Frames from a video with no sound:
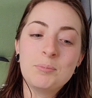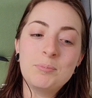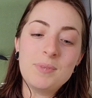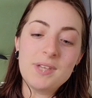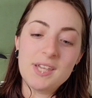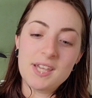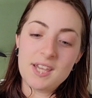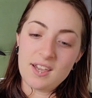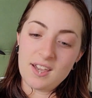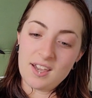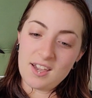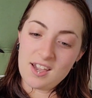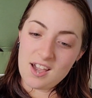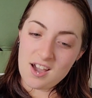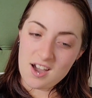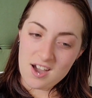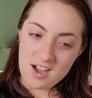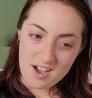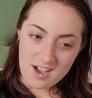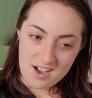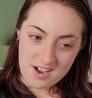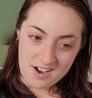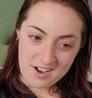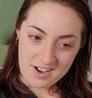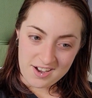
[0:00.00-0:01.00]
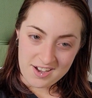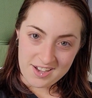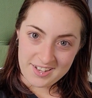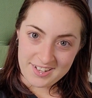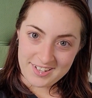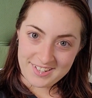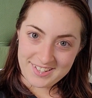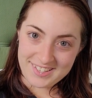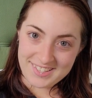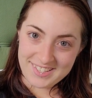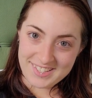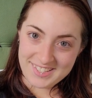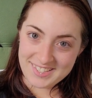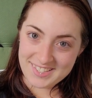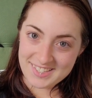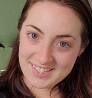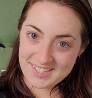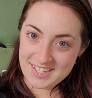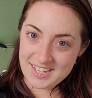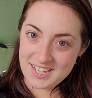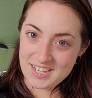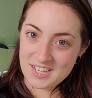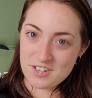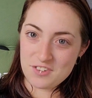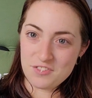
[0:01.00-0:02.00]

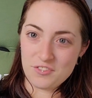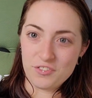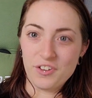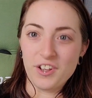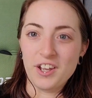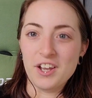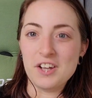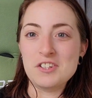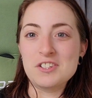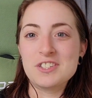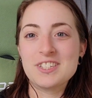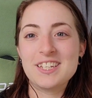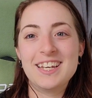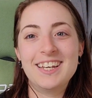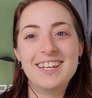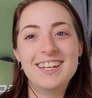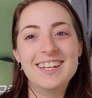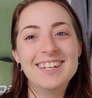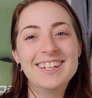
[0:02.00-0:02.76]
because it failed.